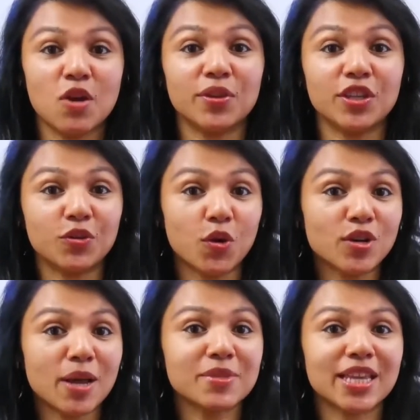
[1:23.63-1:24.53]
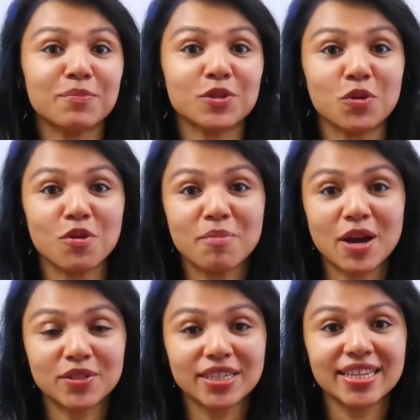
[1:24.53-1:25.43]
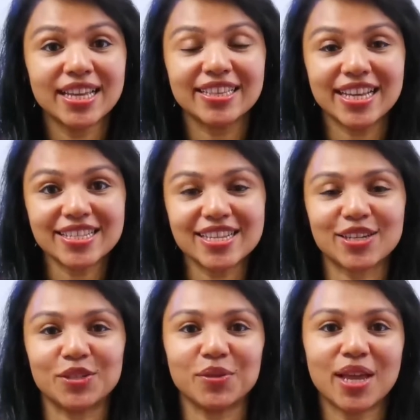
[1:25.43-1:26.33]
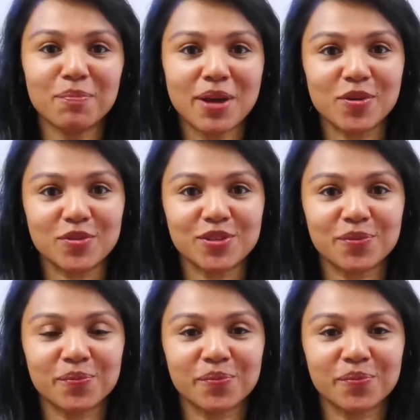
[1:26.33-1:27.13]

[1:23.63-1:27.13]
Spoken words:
When the grown-ups came to know about it, they started to help out.